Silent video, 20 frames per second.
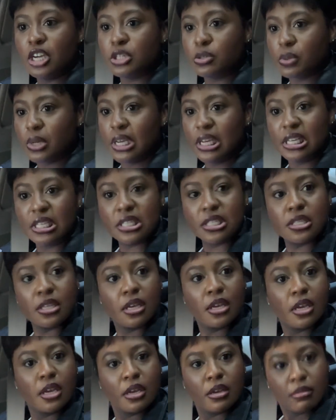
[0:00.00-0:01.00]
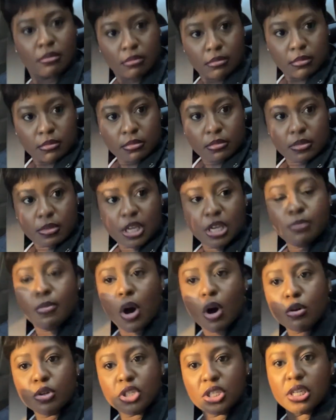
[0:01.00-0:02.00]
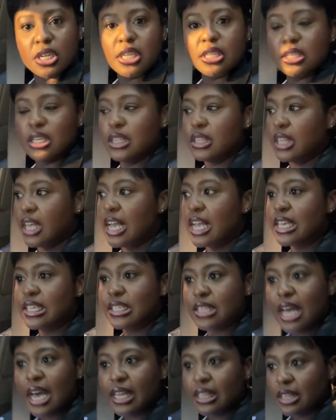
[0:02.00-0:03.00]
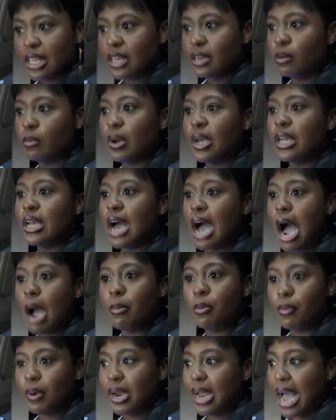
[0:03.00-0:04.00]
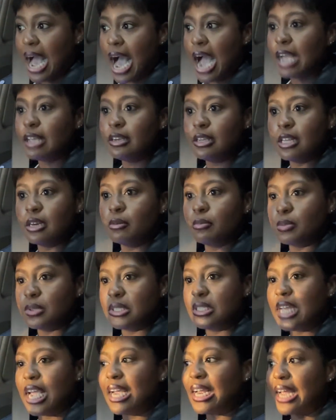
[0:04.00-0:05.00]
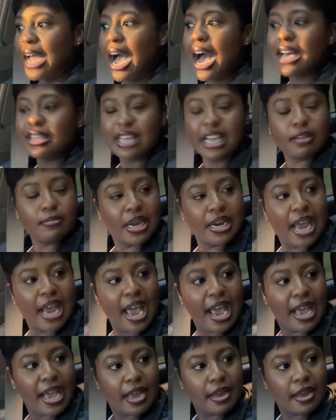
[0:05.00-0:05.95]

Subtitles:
with his emotions and things like that, the way he operates. I literally was dating guys like my dad.